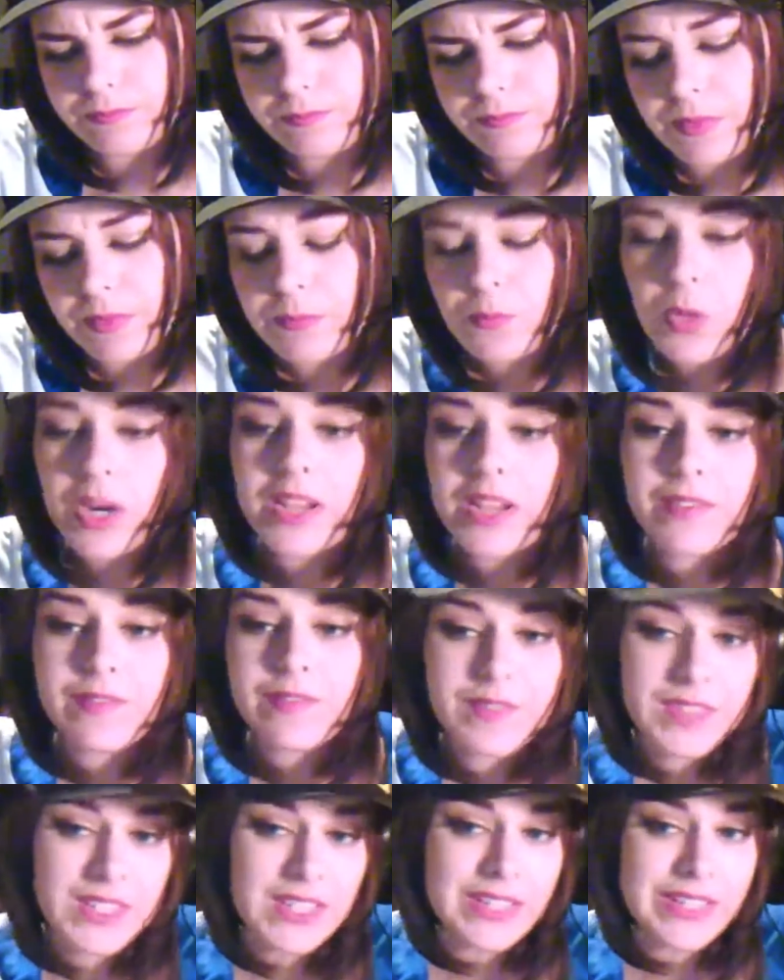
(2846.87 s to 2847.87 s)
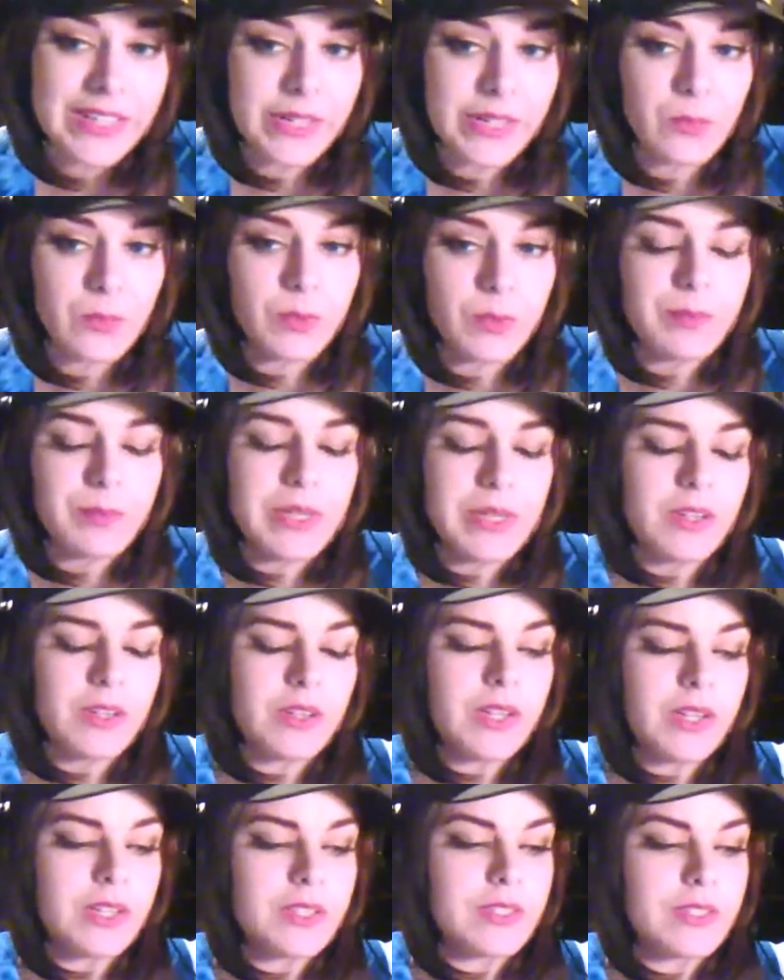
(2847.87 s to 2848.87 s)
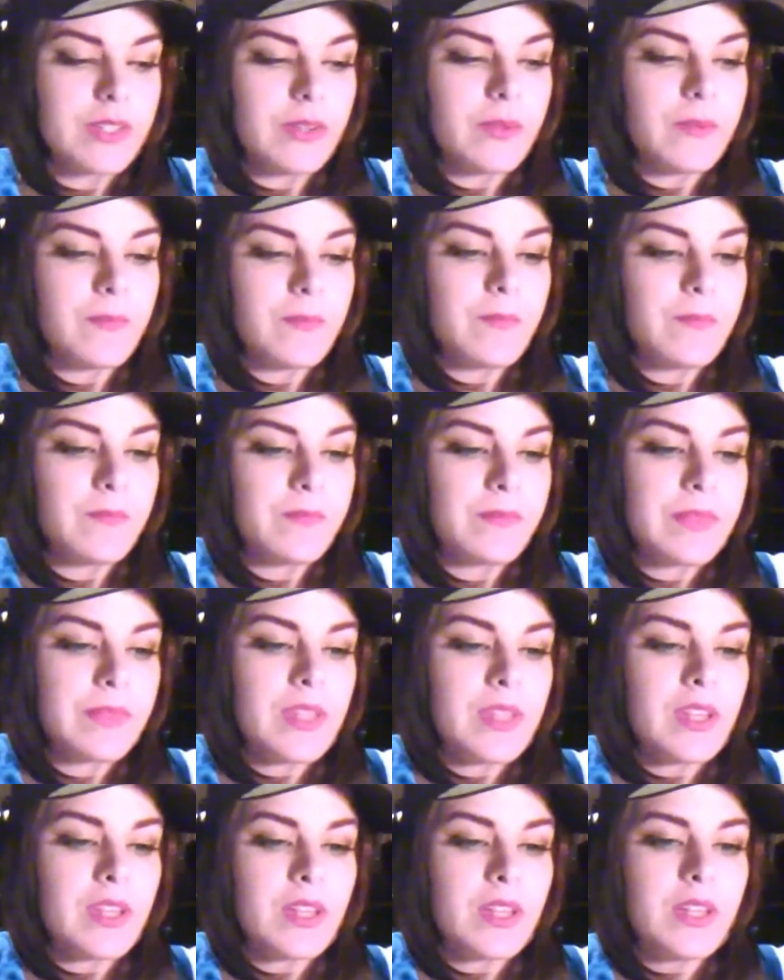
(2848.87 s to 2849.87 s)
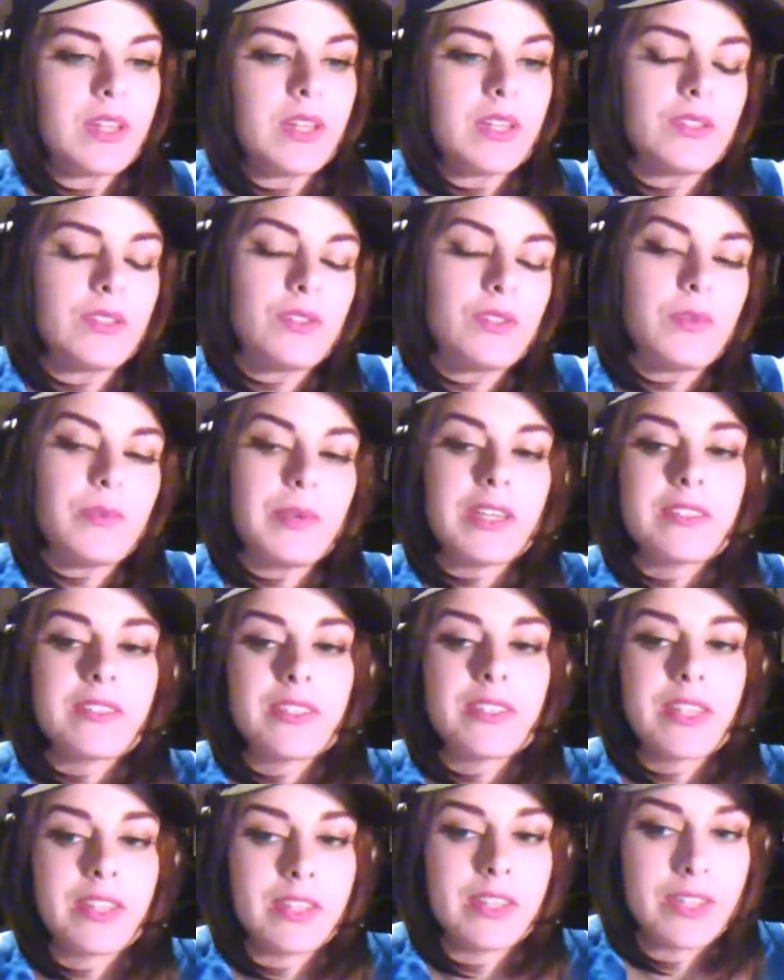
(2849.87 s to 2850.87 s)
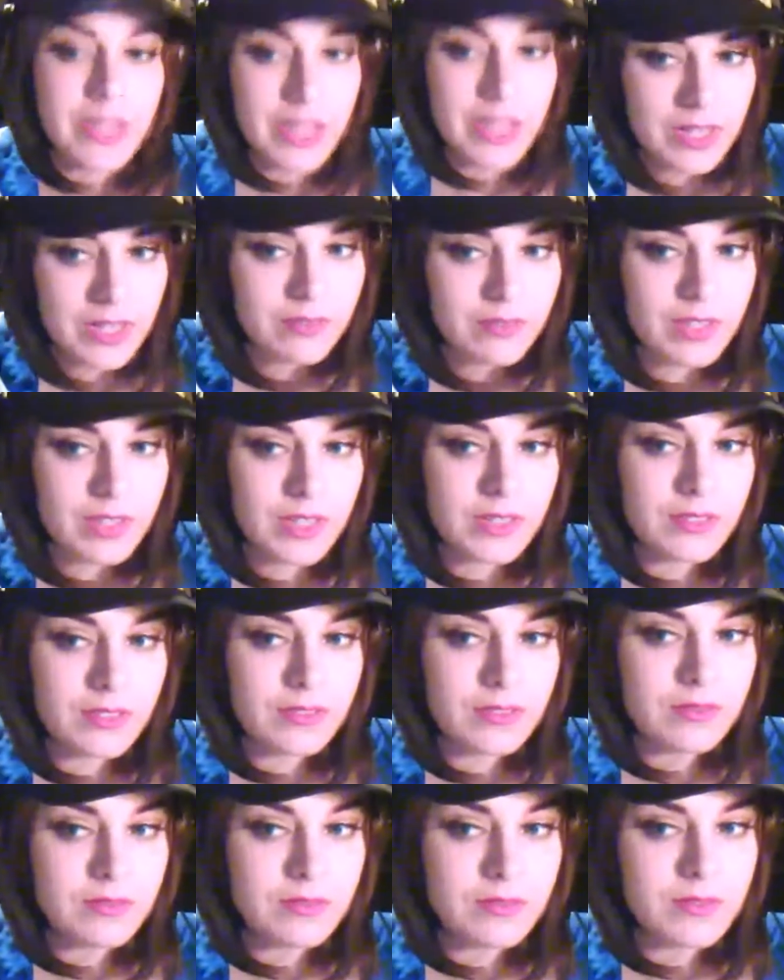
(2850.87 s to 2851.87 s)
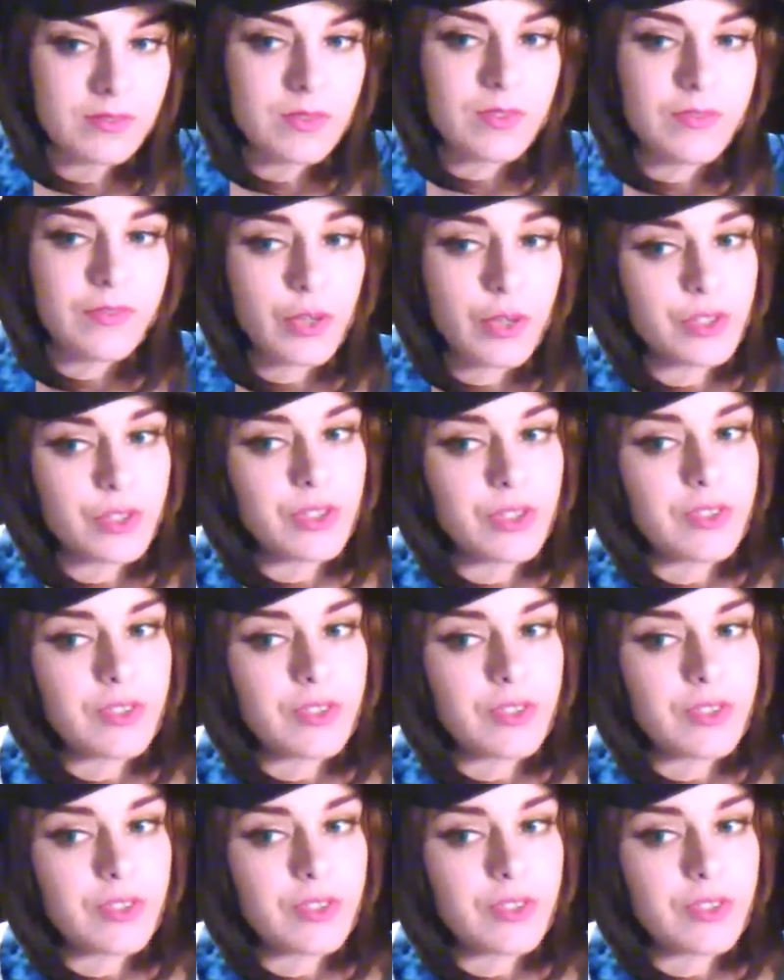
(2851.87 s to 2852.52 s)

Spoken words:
what I feel like would be a good idea is to make a Scandinavian version.